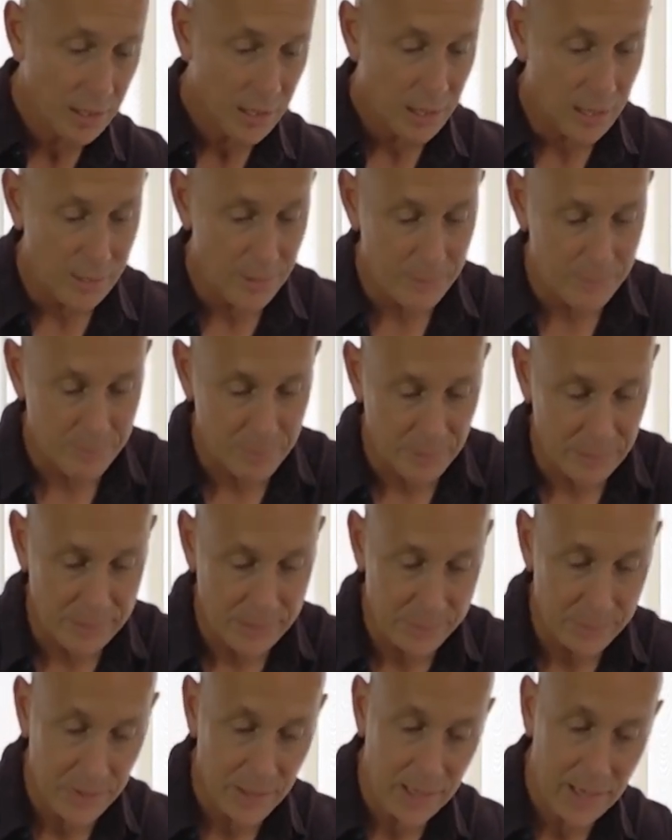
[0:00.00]
and then
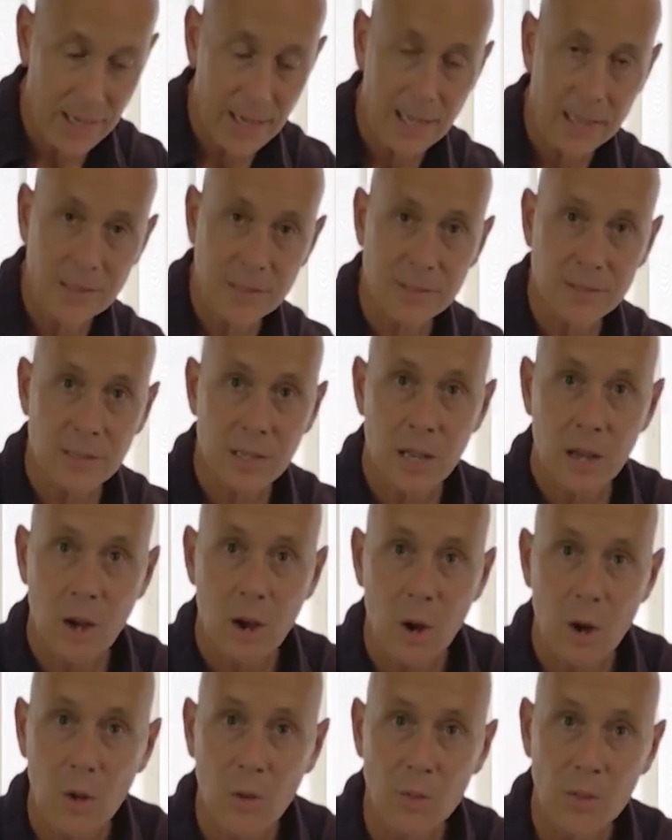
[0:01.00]
place my hands
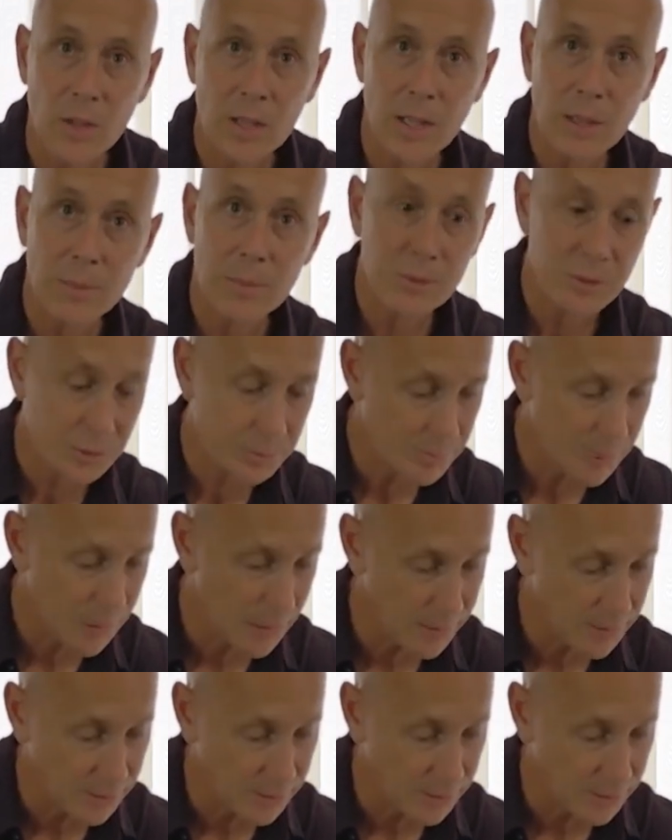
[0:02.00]
on the lumbar spine.